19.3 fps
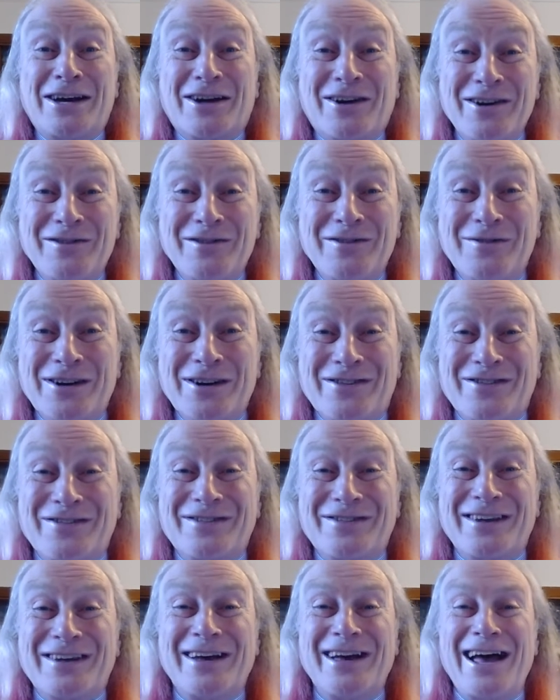
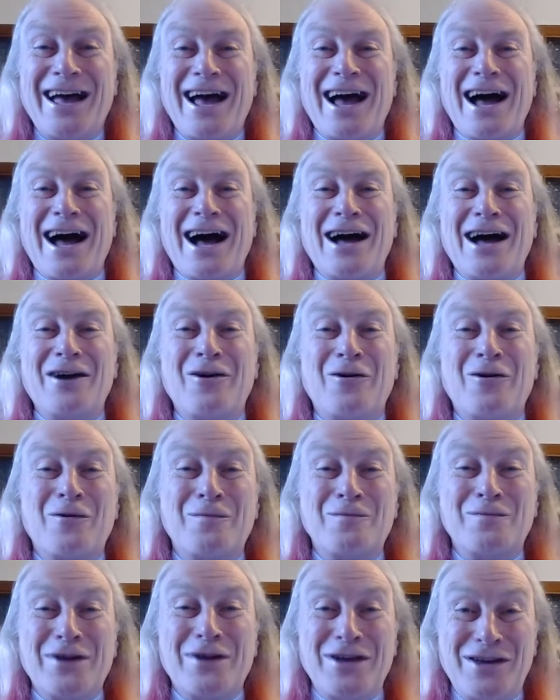Christmas. I hope
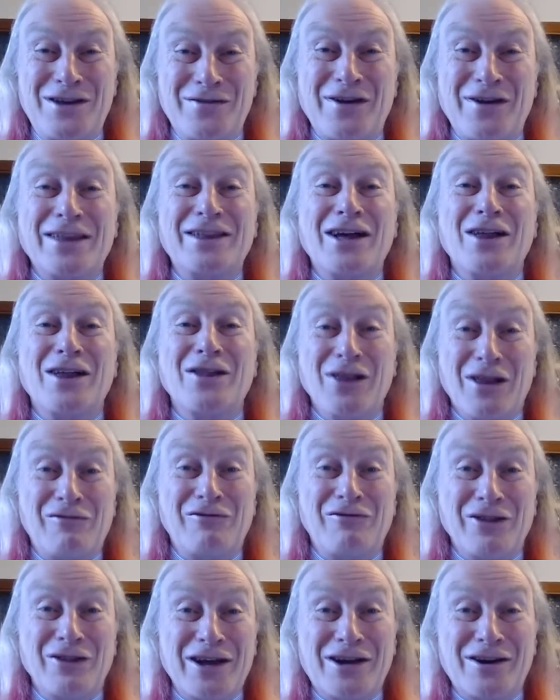you've had a
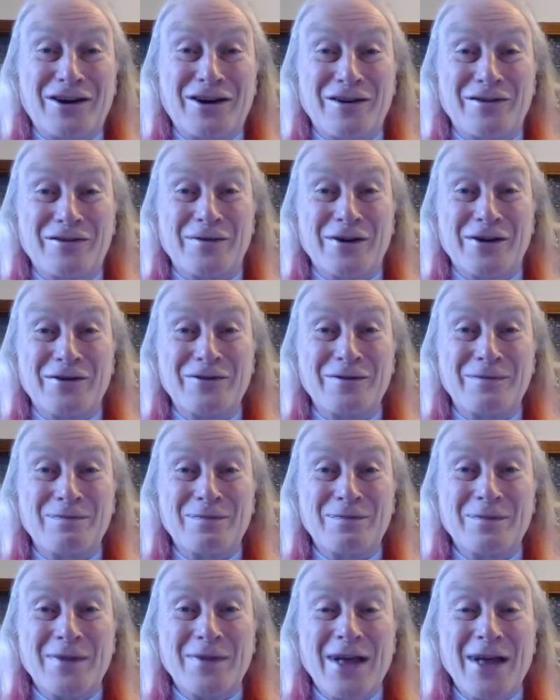lovely Christmas.
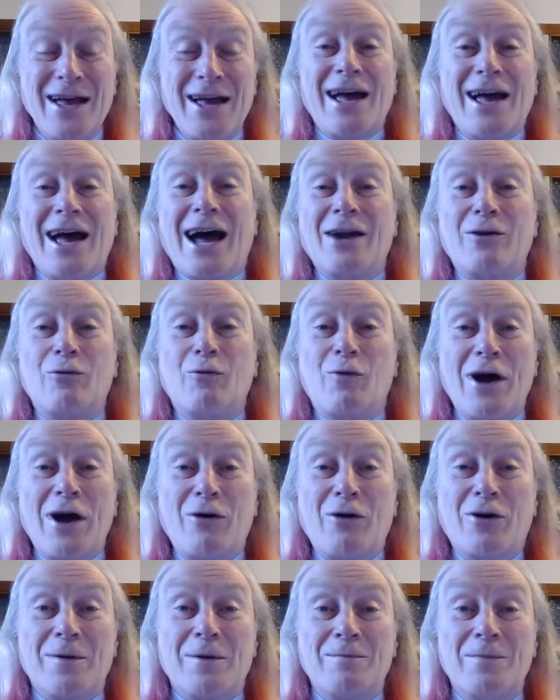And
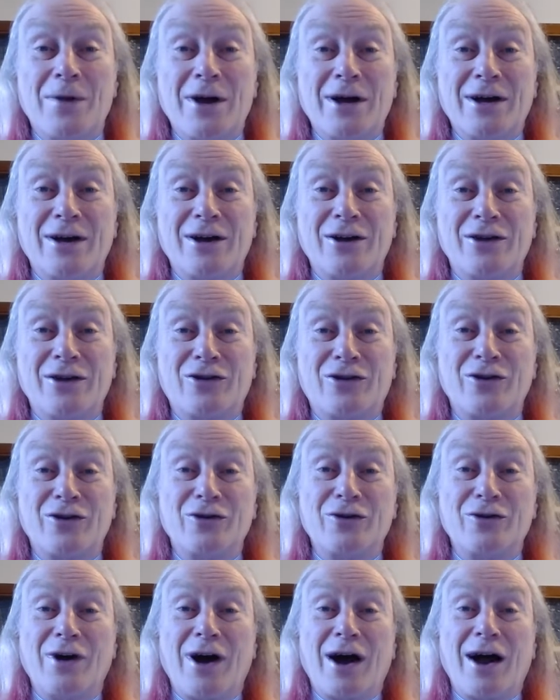welcome
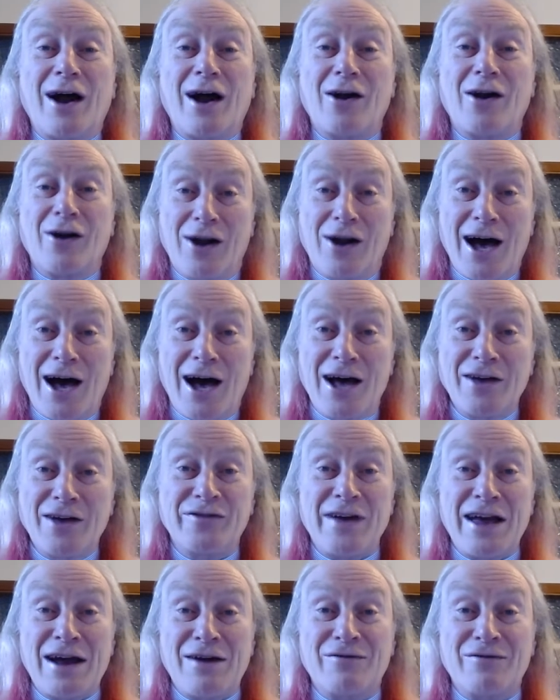to our last
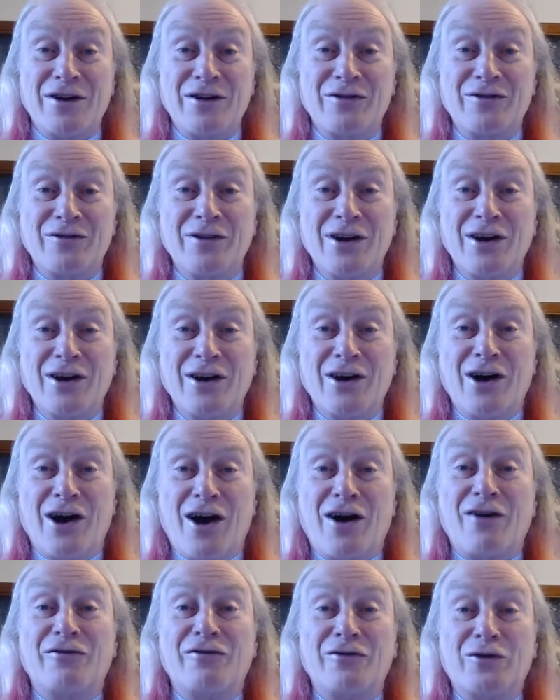service
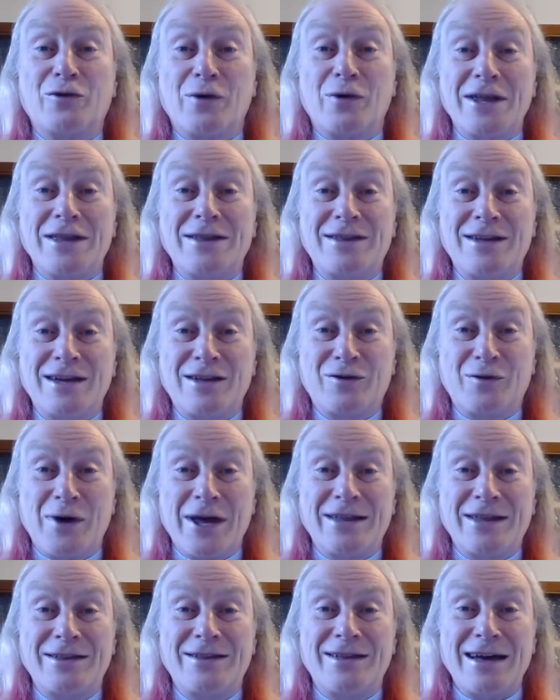of
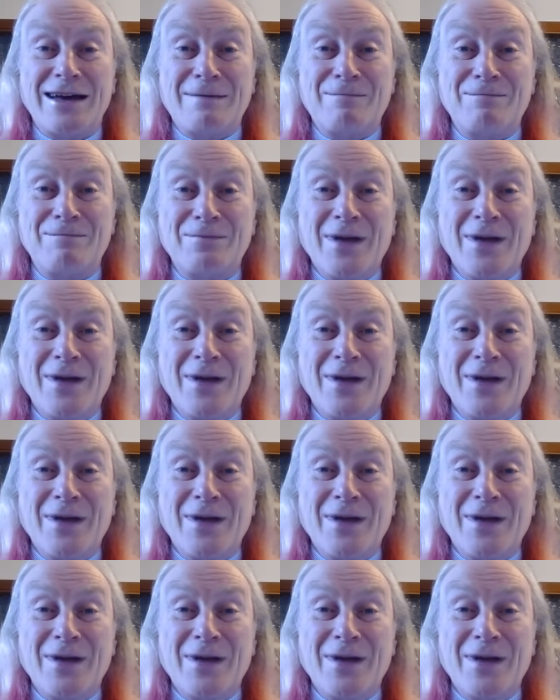2020.